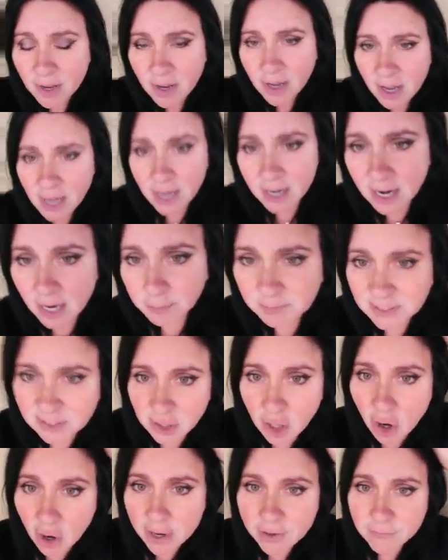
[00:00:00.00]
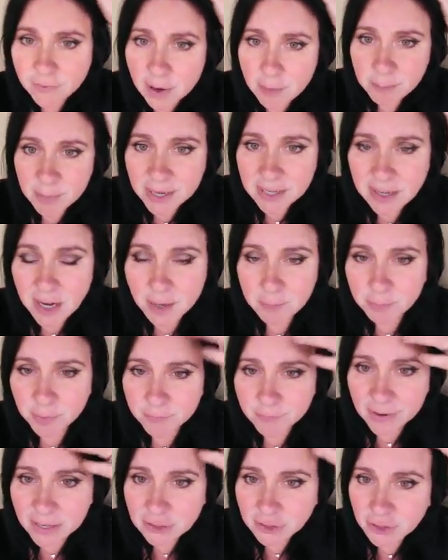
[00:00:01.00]
and I'm sorry if I'm being
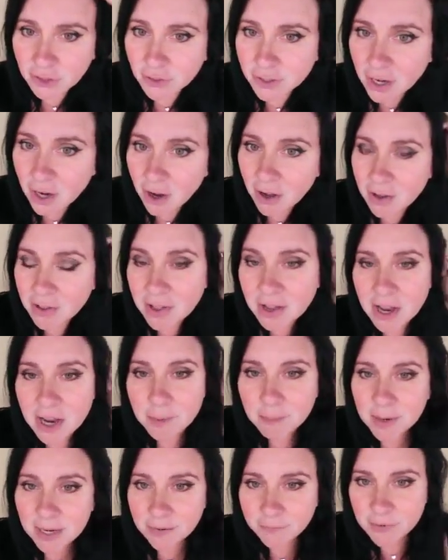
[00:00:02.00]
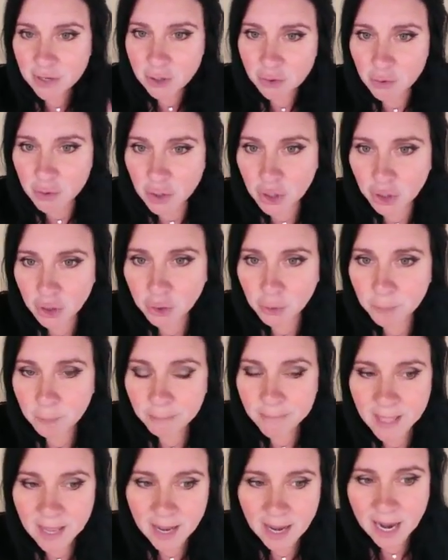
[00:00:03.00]
unprofessional, y'all, but if you knew
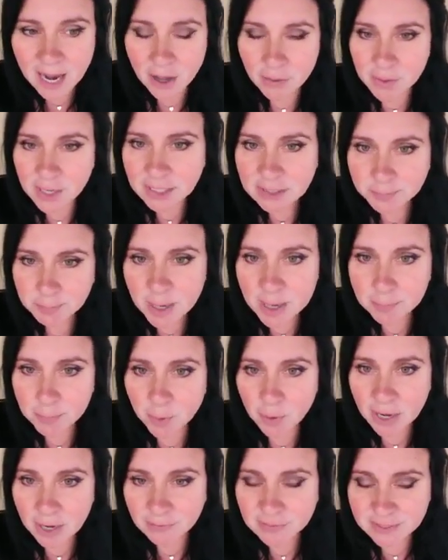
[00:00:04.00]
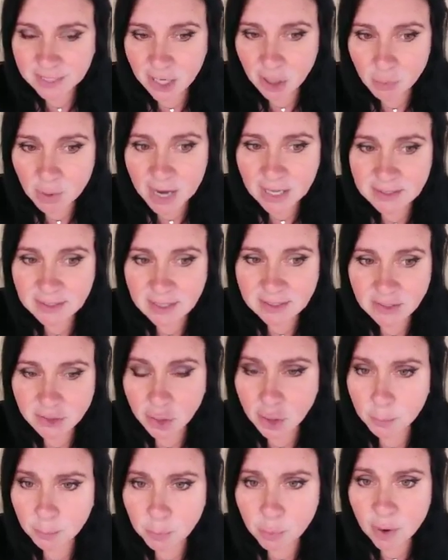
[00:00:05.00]
how these people have terrorized us to
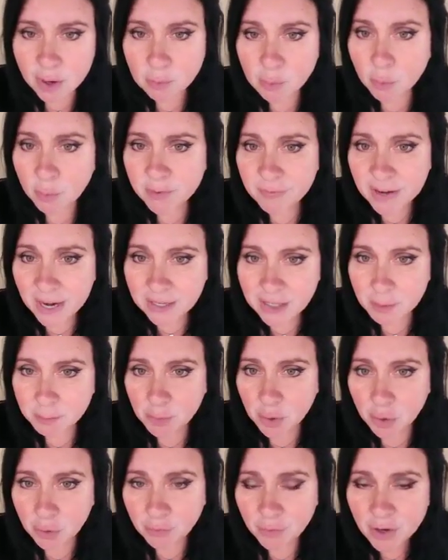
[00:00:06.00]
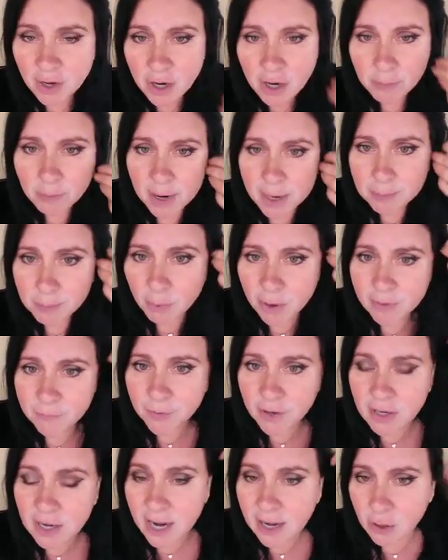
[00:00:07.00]
the point where we've had to move, my
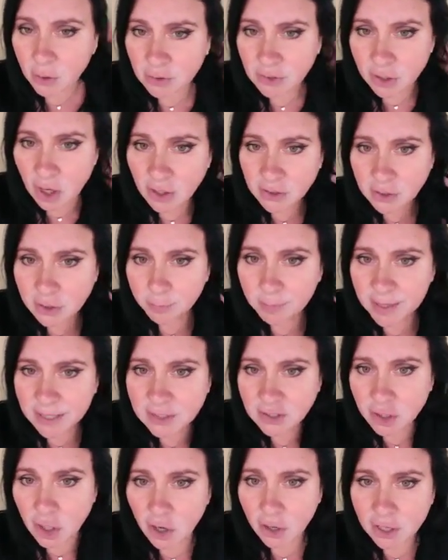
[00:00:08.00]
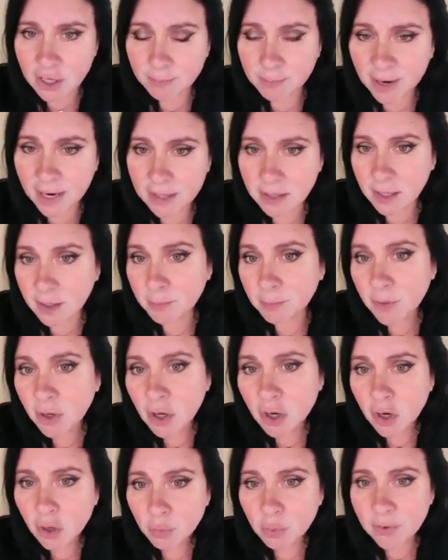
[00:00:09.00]
boyfriend and I, who's also being targeted by them,
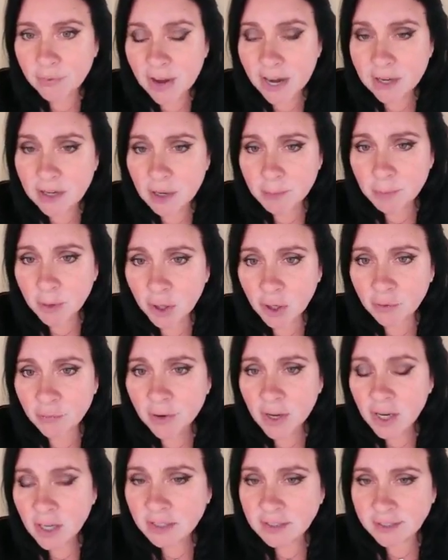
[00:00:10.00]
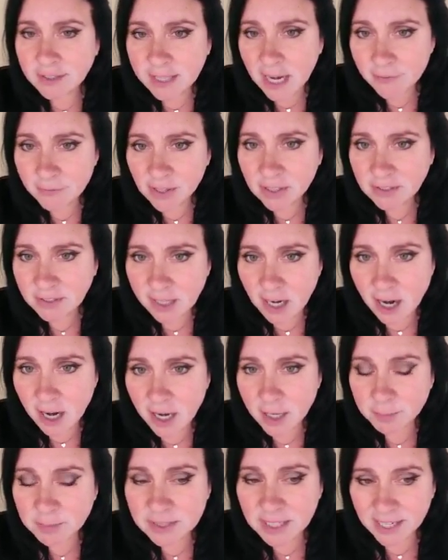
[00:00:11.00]
we've had to move 7
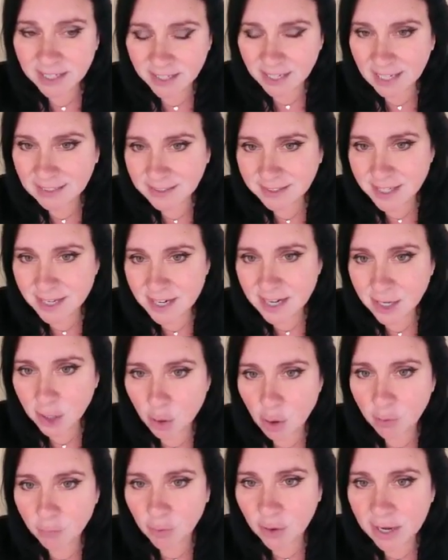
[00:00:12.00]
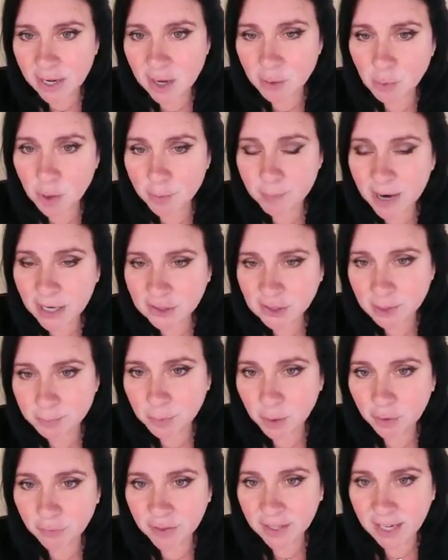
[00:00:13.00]
times in less than a year over it, and we're about to
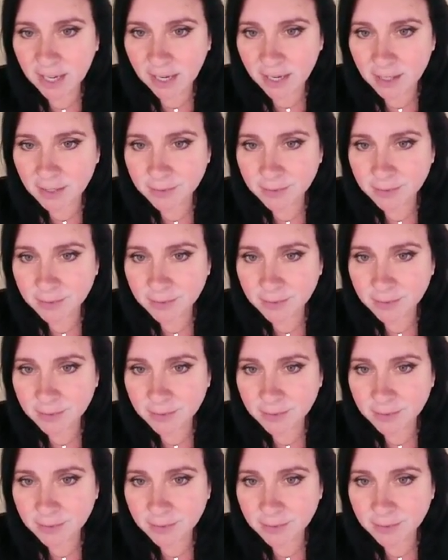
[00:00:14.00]
move again.